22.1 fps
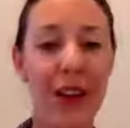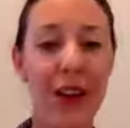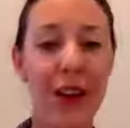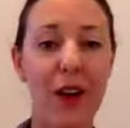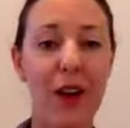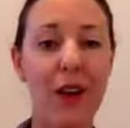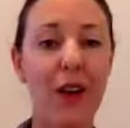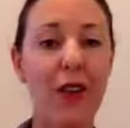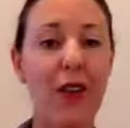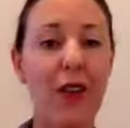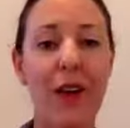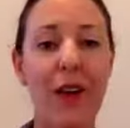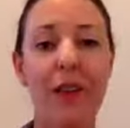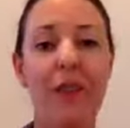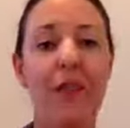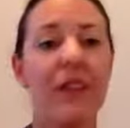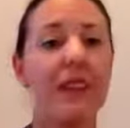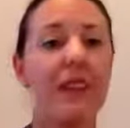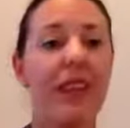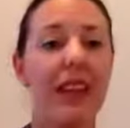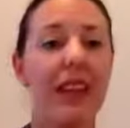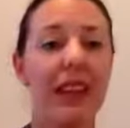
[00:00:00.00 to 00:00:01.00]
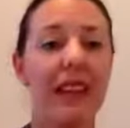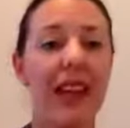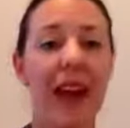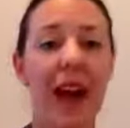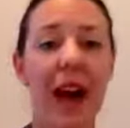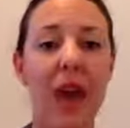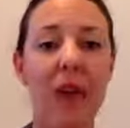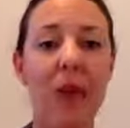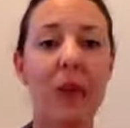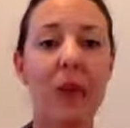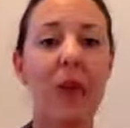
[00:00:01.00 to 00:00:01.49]
overemphasize
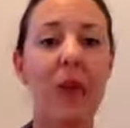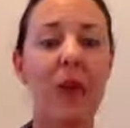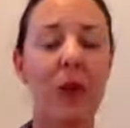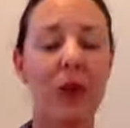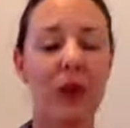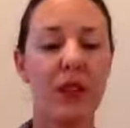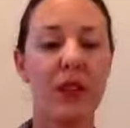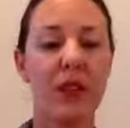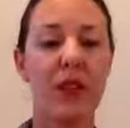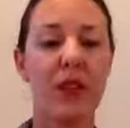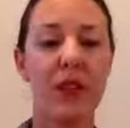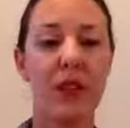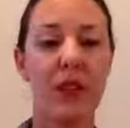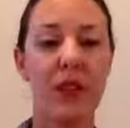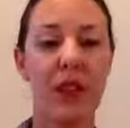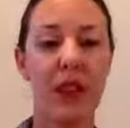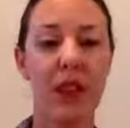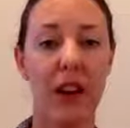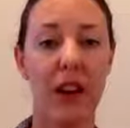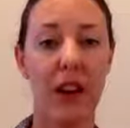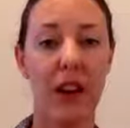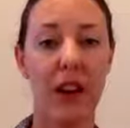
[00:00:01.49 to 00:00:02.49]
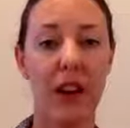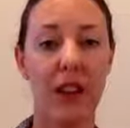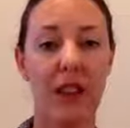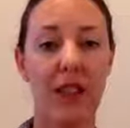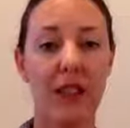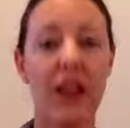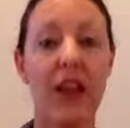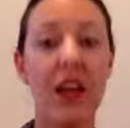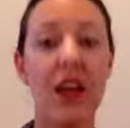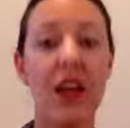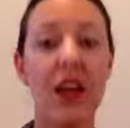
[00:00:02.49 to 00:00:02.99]
how important self-care is
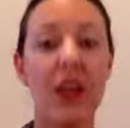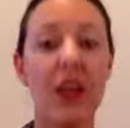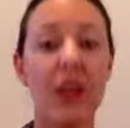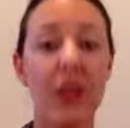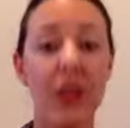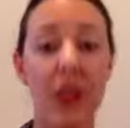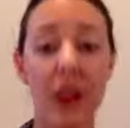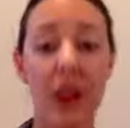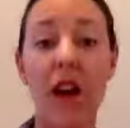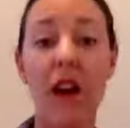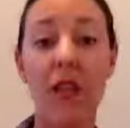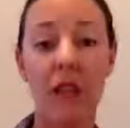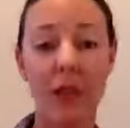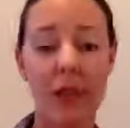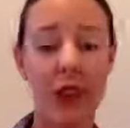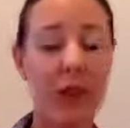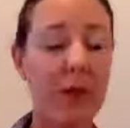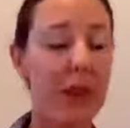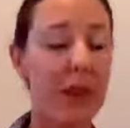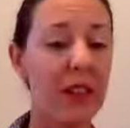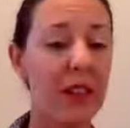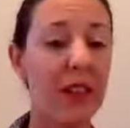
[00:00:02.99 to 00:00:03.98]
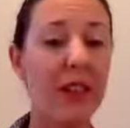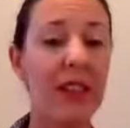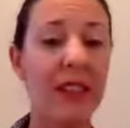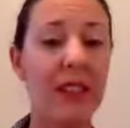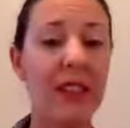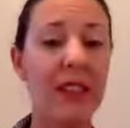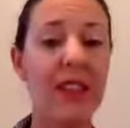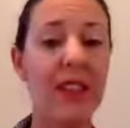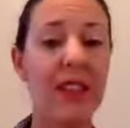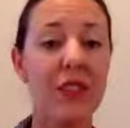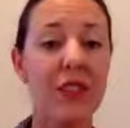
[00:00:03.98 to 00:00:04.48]
for young families.
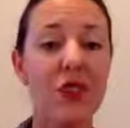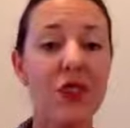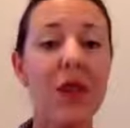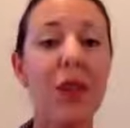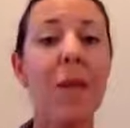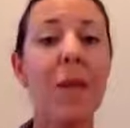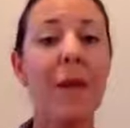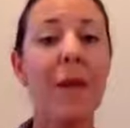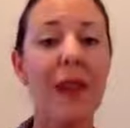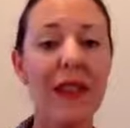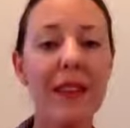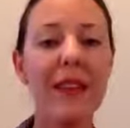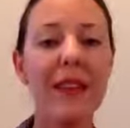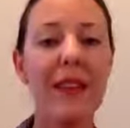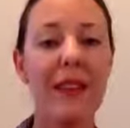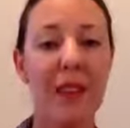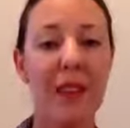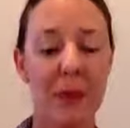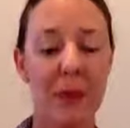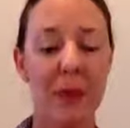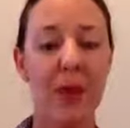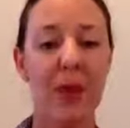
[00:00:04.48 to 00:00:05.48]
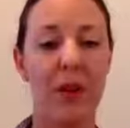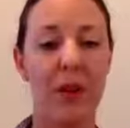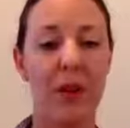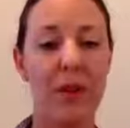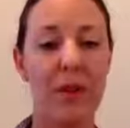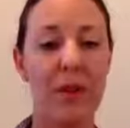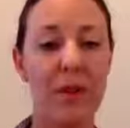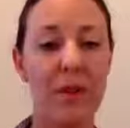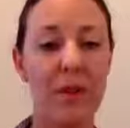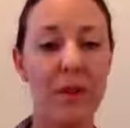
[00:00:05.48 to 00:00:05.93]
It's tremendously important.